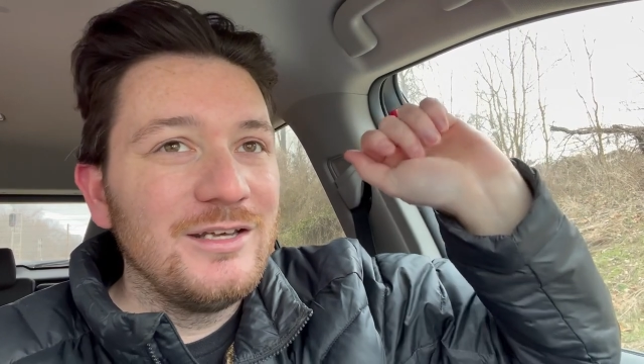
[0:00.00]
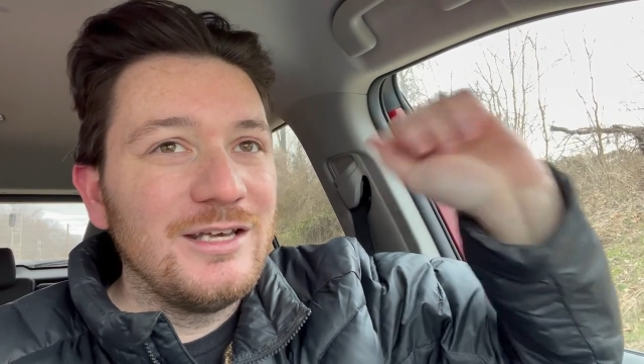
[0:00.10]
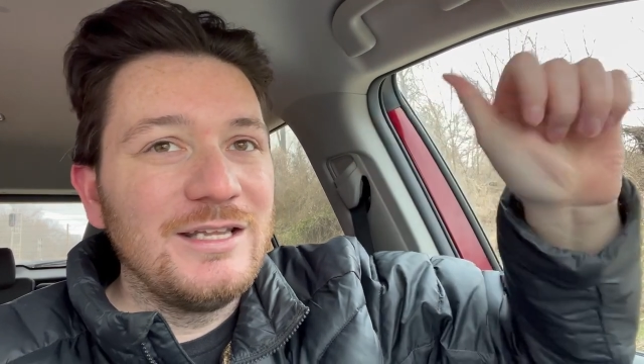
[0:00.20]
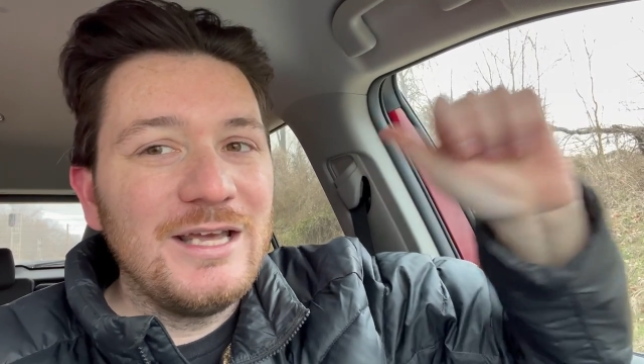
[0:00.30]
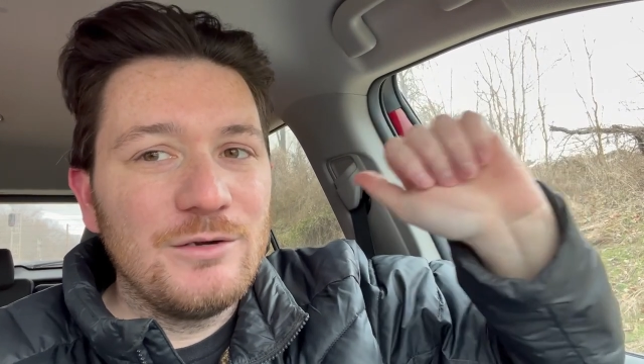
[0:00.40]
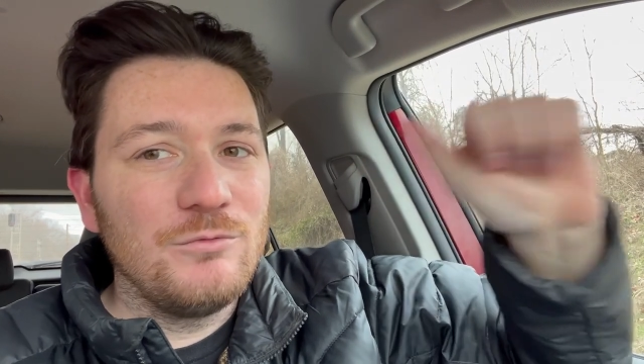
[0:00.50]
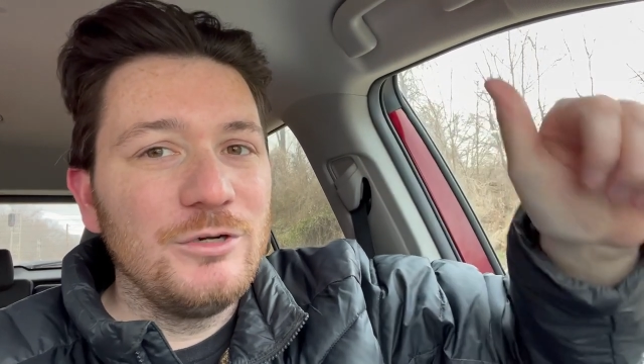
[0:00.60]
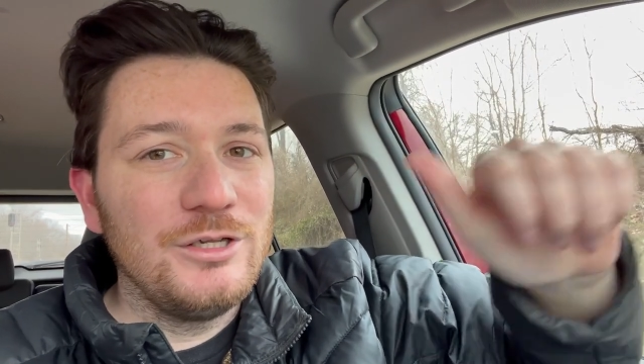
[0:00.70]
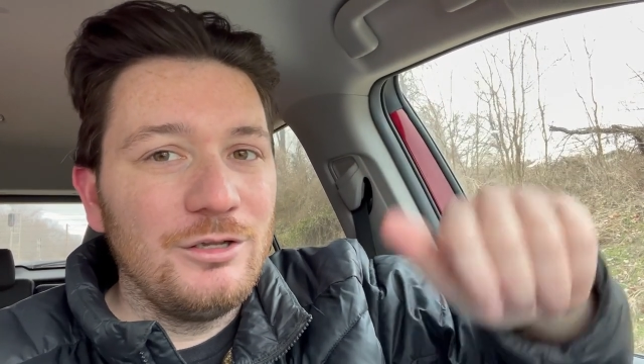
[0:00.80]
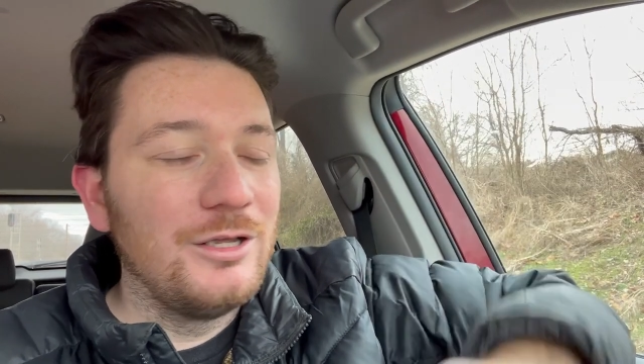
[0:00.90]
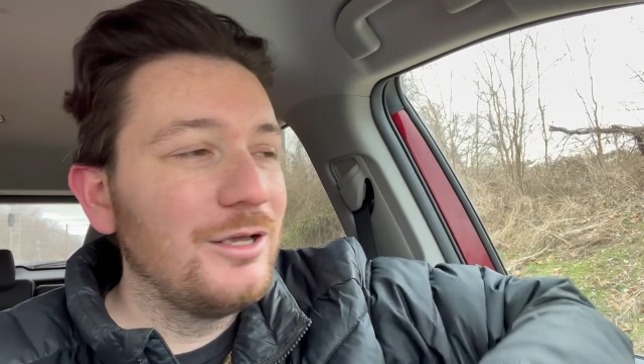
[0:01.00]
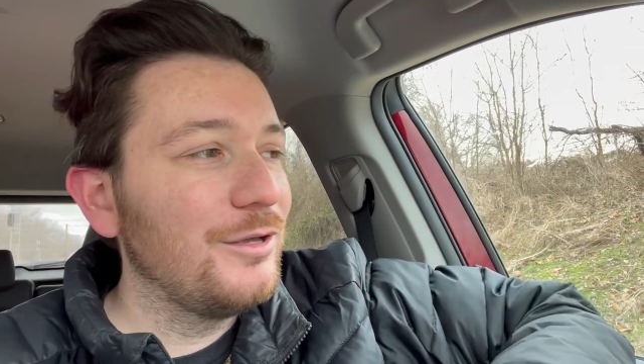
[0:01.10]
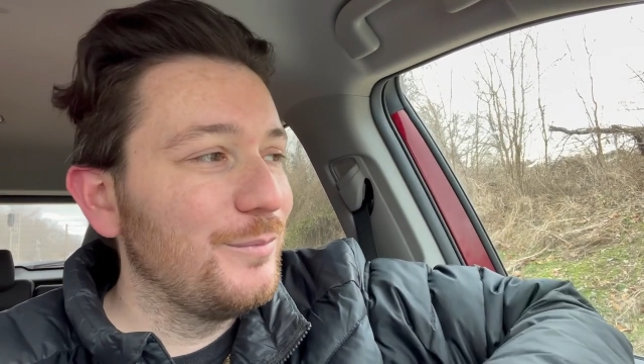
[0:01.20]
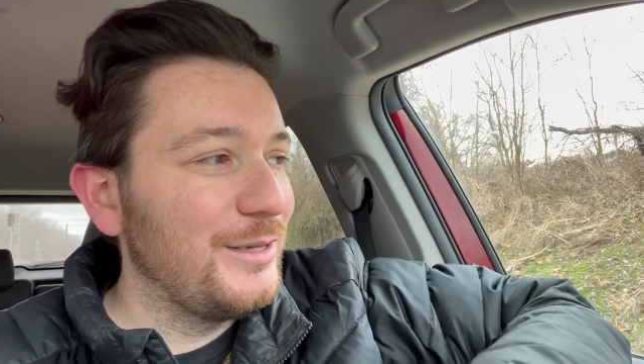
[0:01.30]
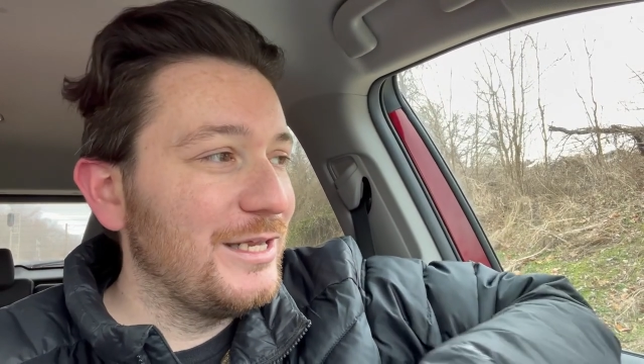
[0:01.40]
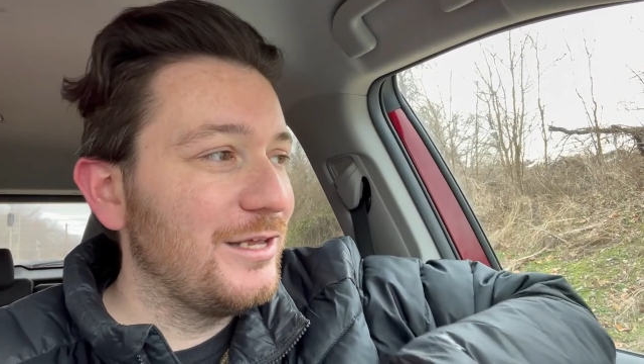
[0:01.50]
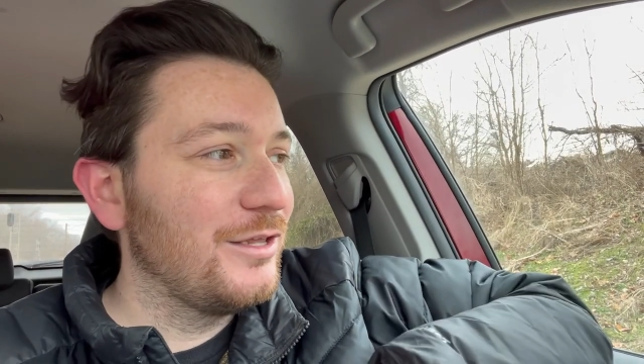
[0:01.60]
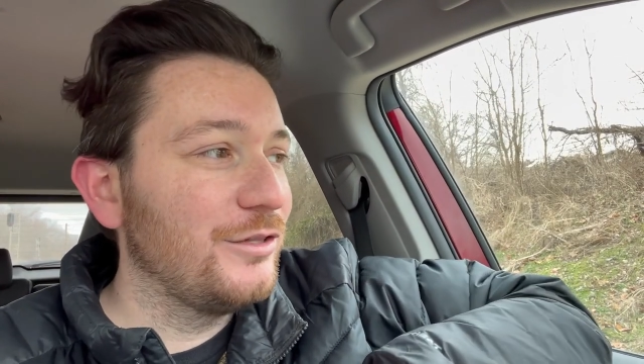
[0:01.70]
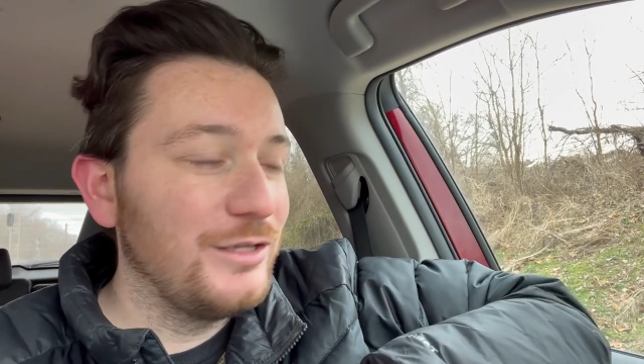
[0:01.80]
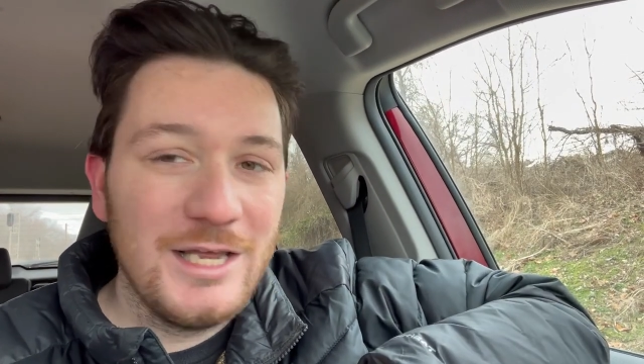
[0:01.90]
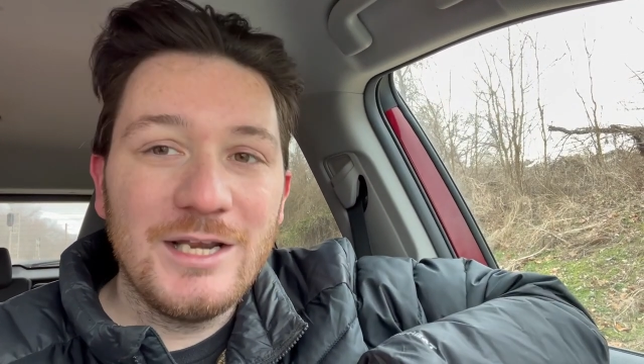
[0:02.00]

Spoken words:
and that will be the